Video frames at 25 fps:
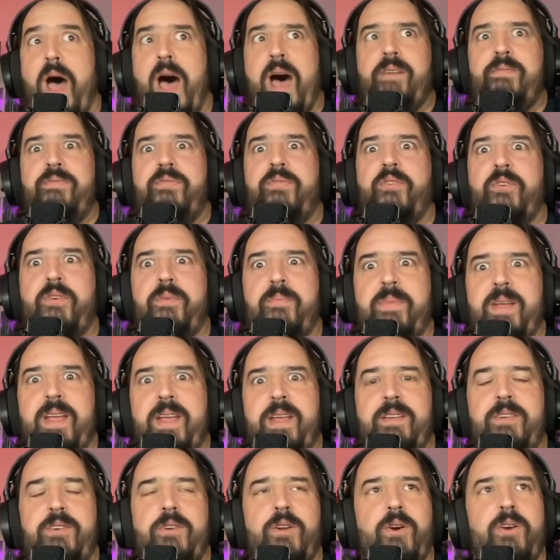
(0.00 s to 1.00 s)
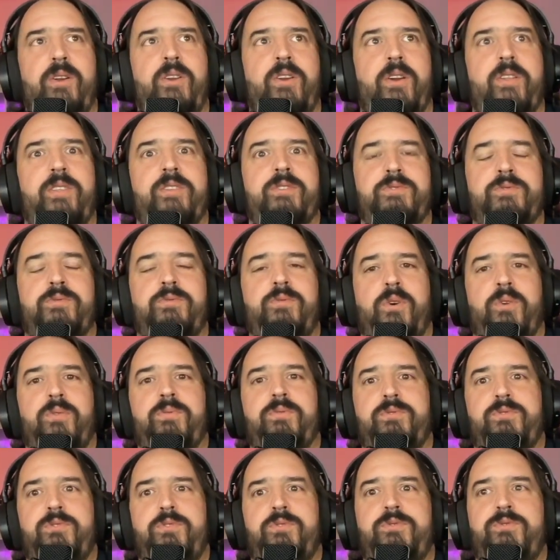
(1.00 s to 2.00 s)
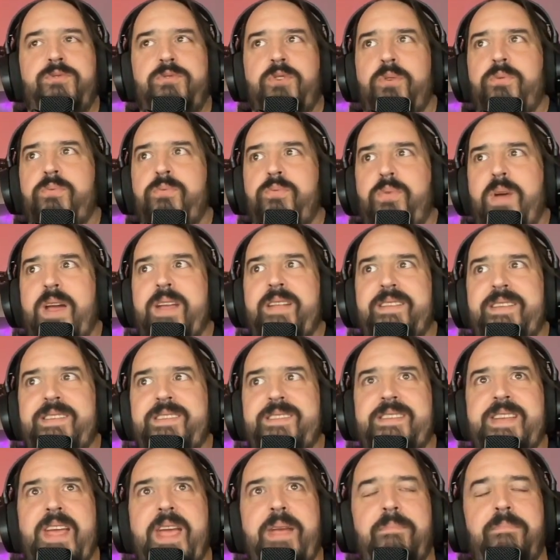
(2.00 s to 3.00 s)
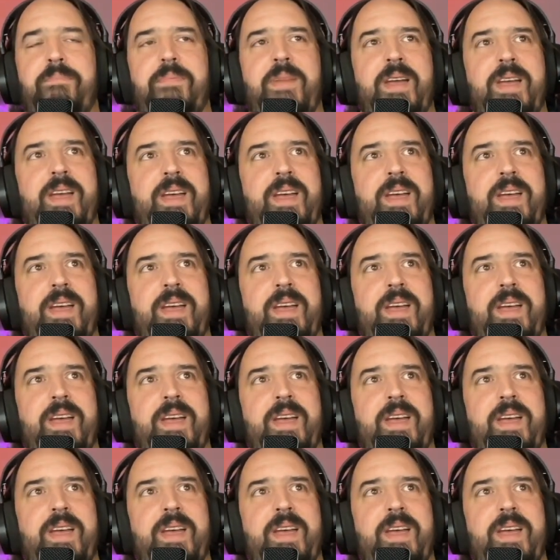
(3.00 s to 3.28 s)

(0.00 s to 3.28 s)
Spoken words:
And for me, in order to don't write the same